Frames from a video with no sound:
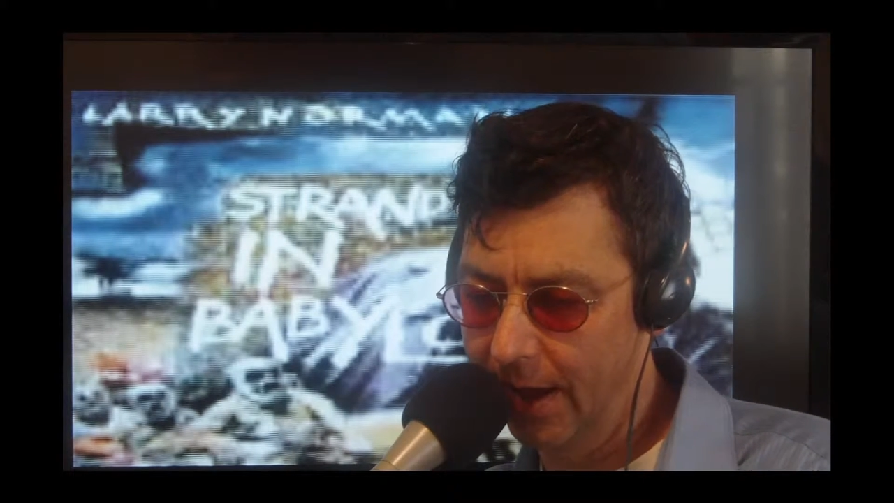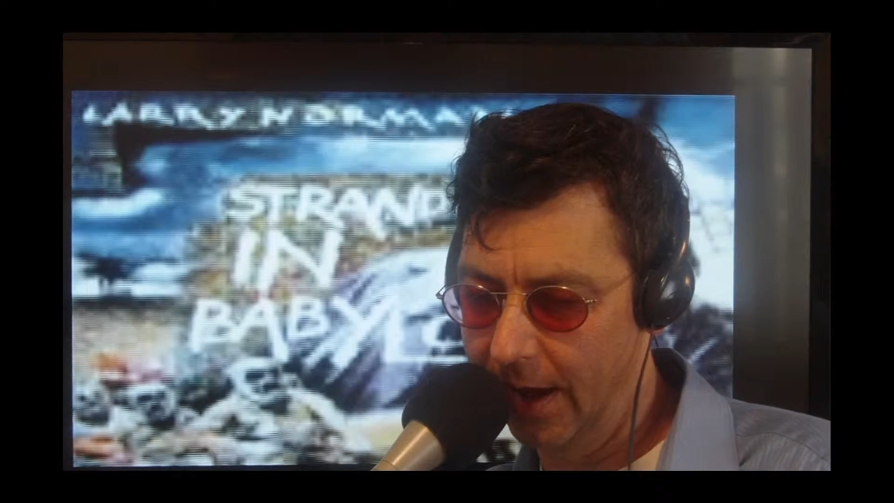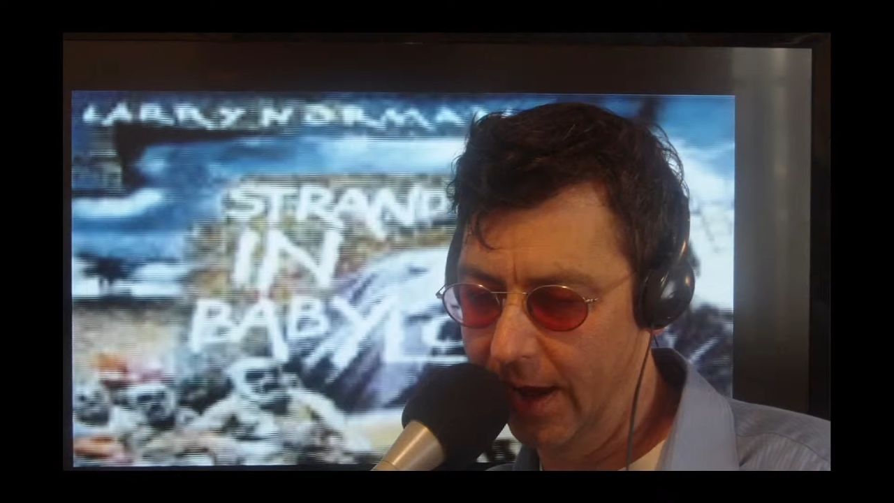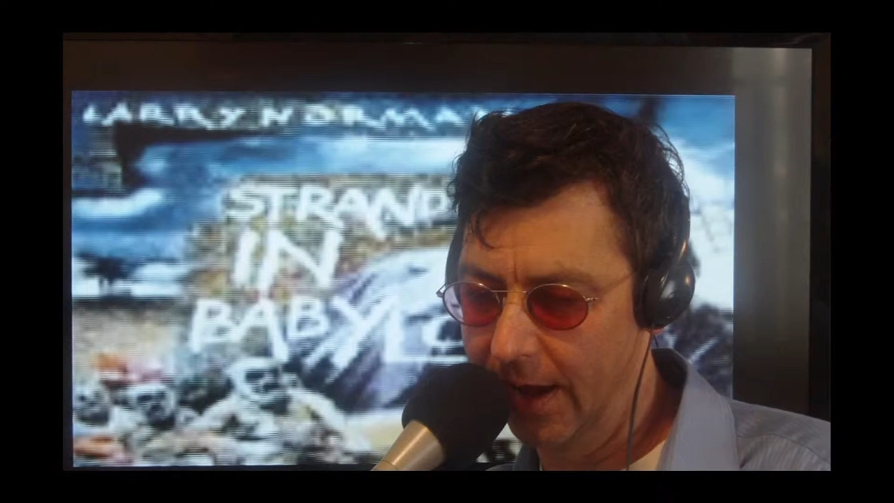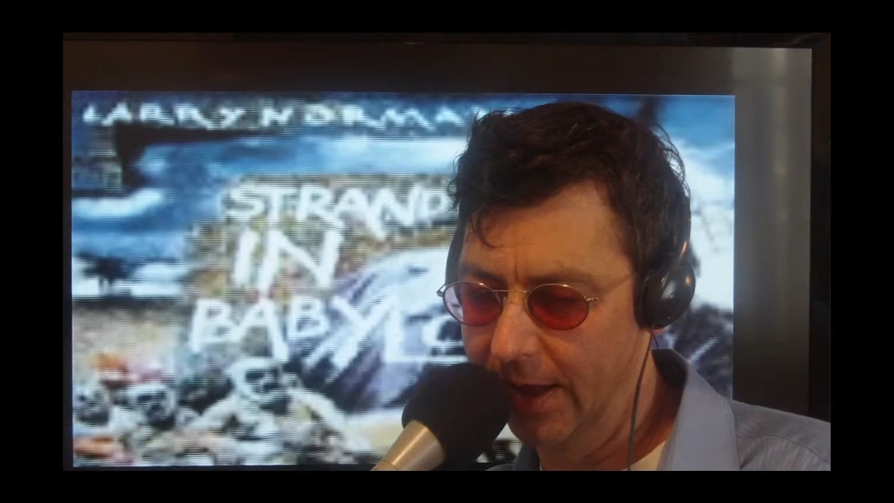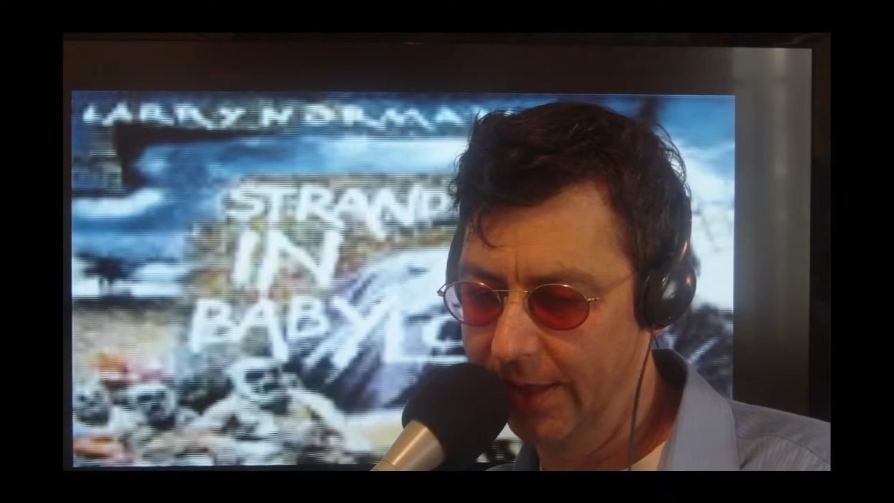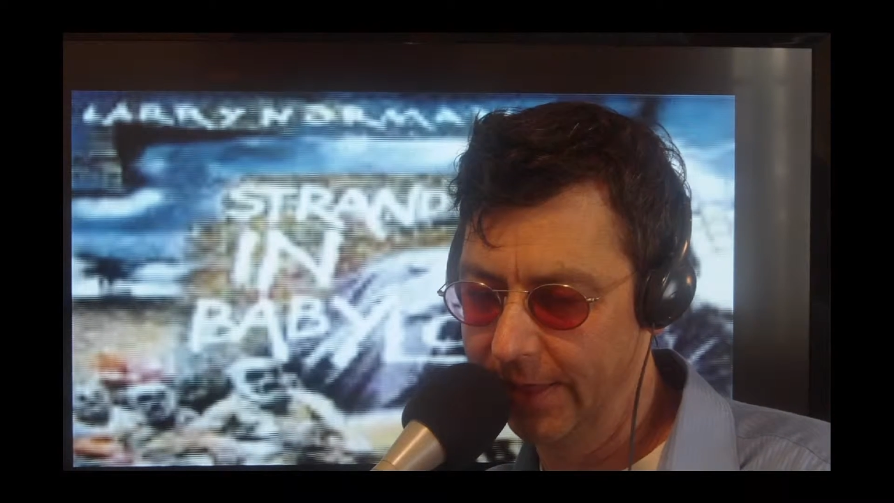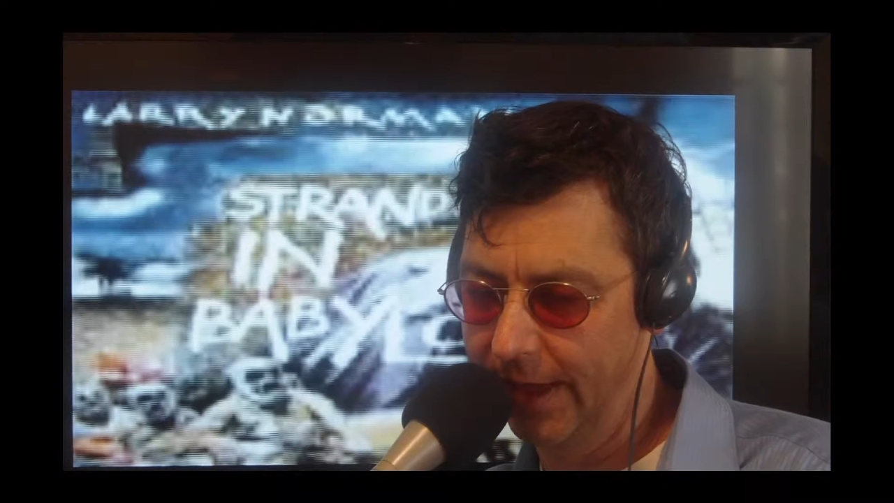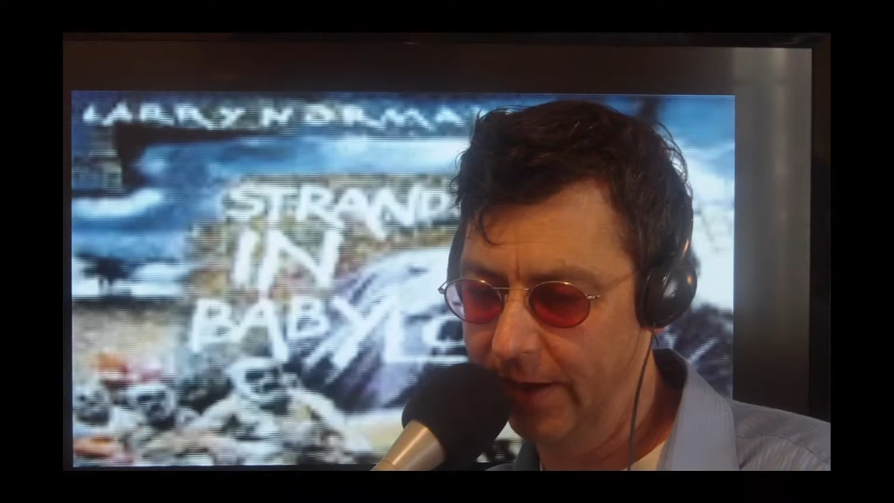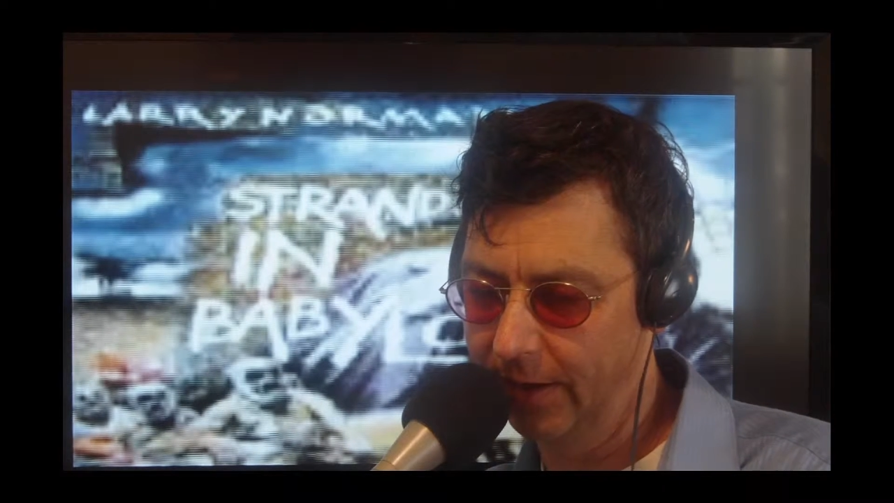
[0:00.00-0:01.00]

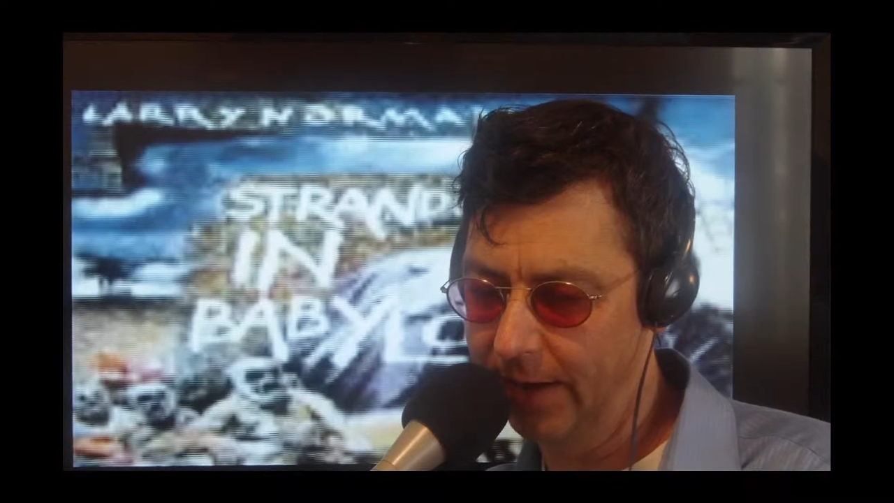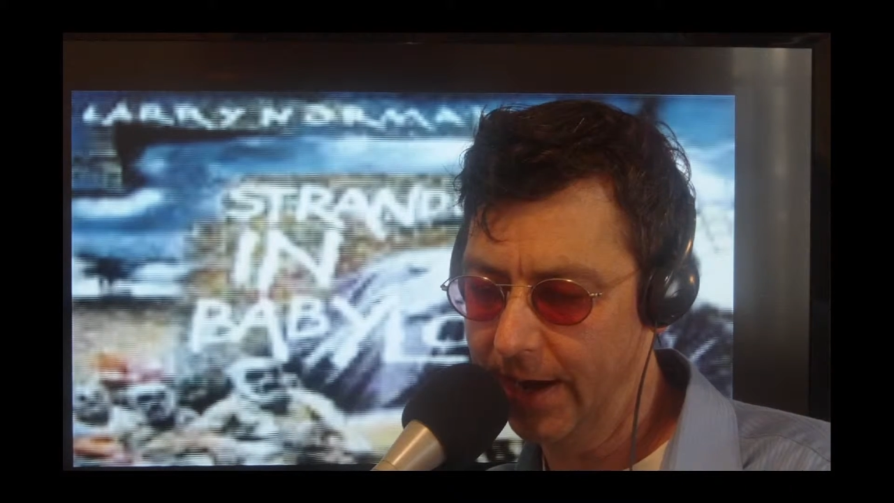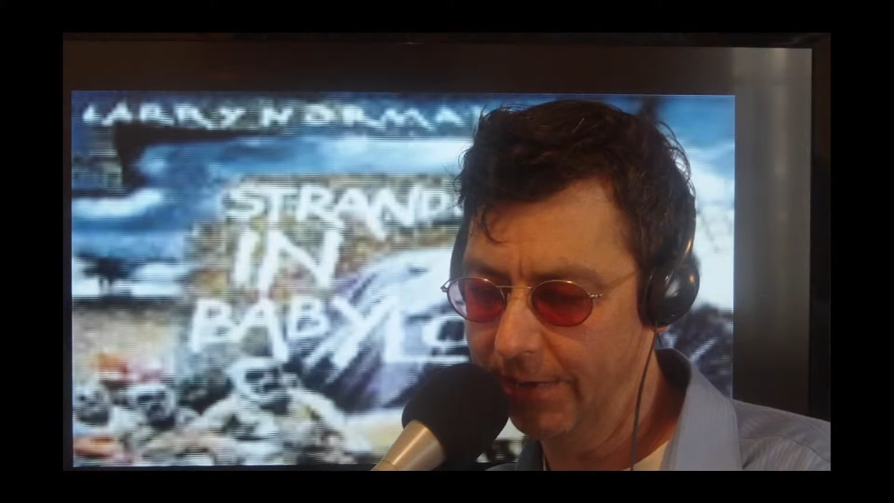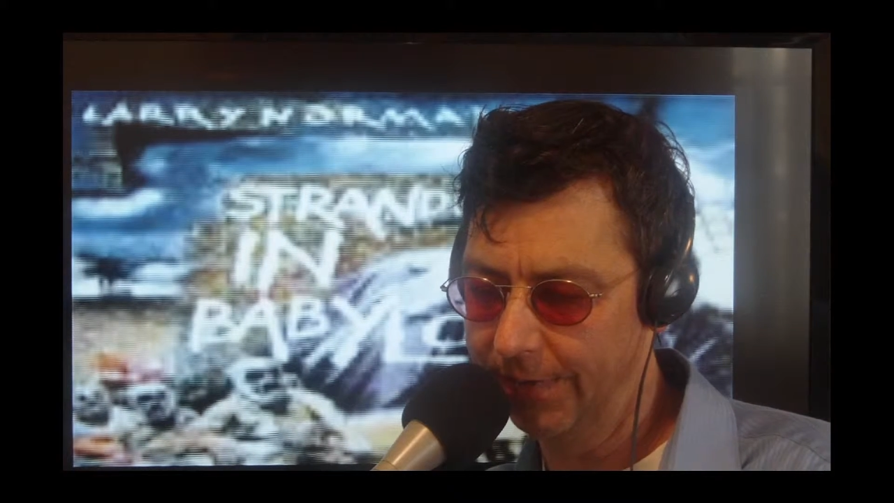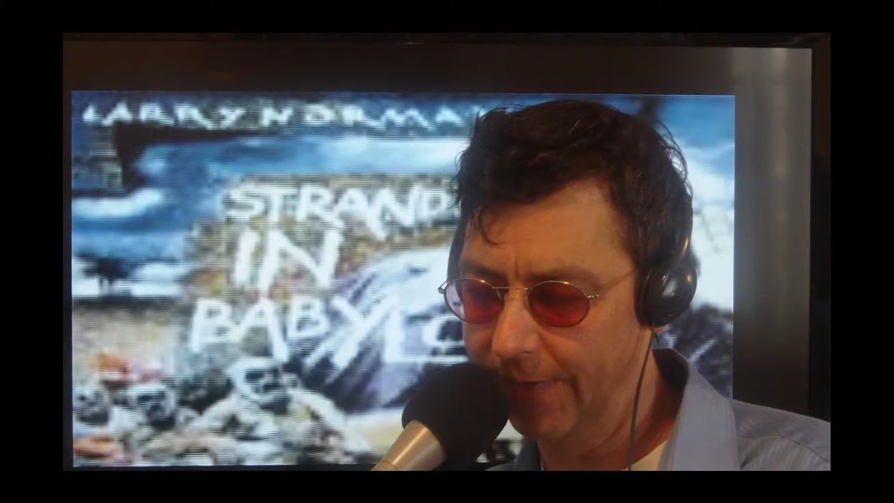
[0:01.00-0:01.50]
that are kind of